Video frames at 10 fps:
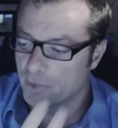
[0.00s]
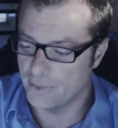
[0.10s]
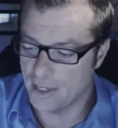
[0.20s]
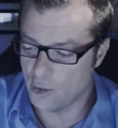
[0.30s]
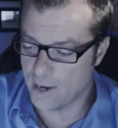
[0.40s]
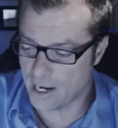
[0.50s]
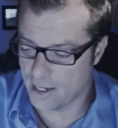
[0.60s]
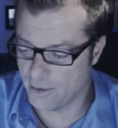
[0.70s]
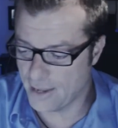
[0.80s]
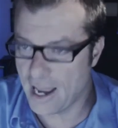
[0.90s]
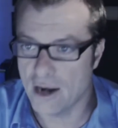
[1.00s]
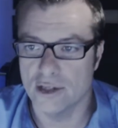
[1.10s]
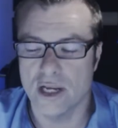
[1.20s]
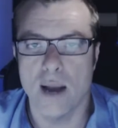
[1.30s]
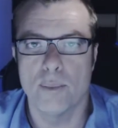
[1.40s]
Then you add that on
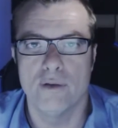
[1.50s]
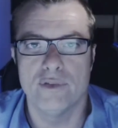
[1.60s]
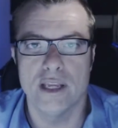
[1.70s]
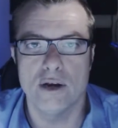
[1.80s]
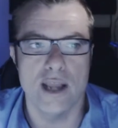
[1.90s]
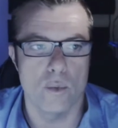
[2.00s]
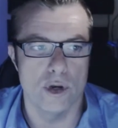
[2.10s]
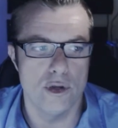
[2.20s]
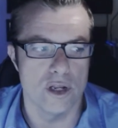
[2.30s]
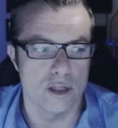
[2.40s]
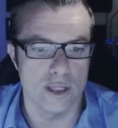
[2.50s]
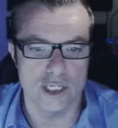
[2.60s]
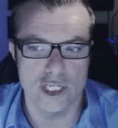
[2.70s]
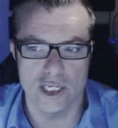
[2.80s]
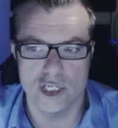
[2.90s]
top of the internet where you can click
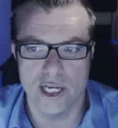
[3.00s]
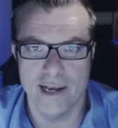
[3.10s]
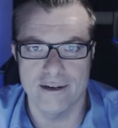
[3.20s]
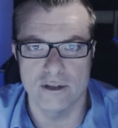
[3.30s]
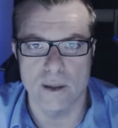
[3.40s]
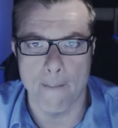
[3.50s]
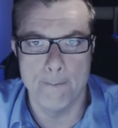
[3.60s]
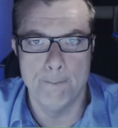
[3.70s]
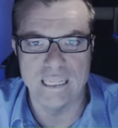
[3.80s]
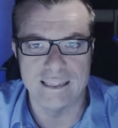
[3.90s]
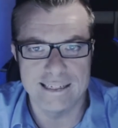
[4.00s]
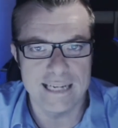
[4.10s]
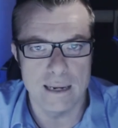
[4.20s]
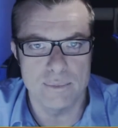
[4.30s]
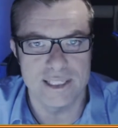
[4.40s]
and change channels a billion
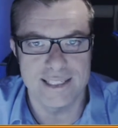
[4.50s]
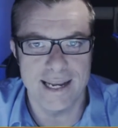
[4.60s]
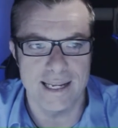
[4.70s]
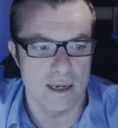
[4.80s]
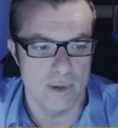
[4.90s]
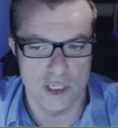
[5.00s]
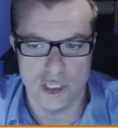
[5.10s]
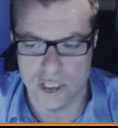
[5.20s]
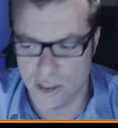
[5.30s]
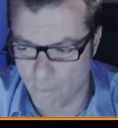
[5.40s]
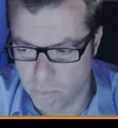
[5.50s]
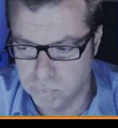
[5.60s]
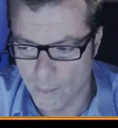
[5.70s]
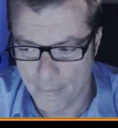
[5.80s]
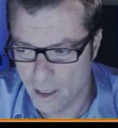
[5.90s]
times a second. I mean,
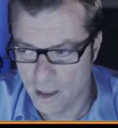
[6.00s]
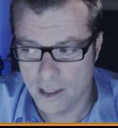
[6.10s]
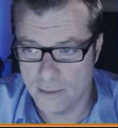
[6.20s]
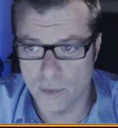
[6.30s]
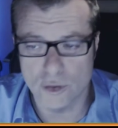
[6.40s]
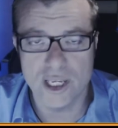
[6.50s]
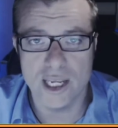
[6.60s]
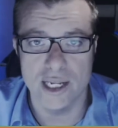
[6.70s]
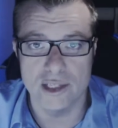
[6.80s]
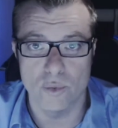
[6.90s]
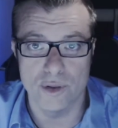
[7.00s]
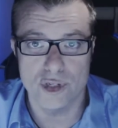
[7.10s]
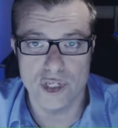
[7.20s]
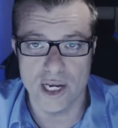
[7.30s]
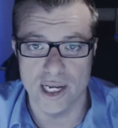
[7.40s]
most kids, when they're
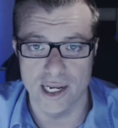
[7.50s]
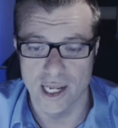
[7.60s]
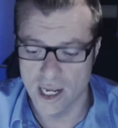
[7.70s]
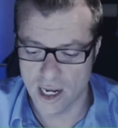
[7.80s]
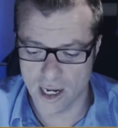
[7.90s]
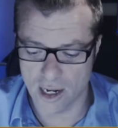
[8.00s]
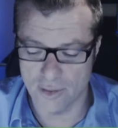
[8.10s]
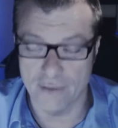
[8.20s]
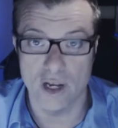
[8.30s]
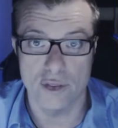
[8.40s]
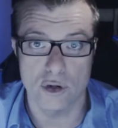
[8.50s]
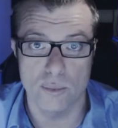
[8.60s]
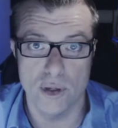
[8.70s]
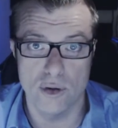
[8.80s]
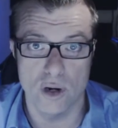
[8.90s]
studying, they've got their
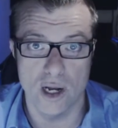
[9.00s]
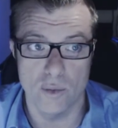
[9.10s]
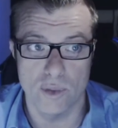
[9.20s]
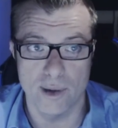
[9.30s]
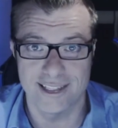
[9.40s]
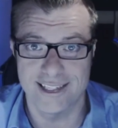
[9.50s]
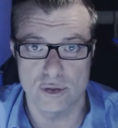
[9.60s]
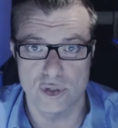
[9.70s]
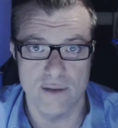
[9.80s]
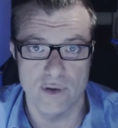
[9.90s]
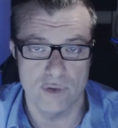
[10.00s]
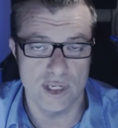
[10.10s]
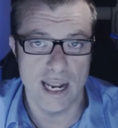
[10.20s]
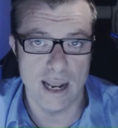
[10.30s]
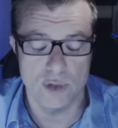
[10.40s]
computer on with about 6 or 7 different
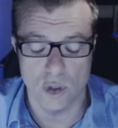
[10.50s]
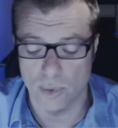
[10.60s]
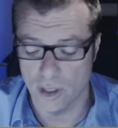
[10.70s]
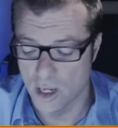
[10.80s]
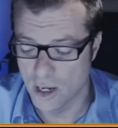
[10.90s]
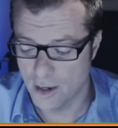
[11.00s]
tabs open.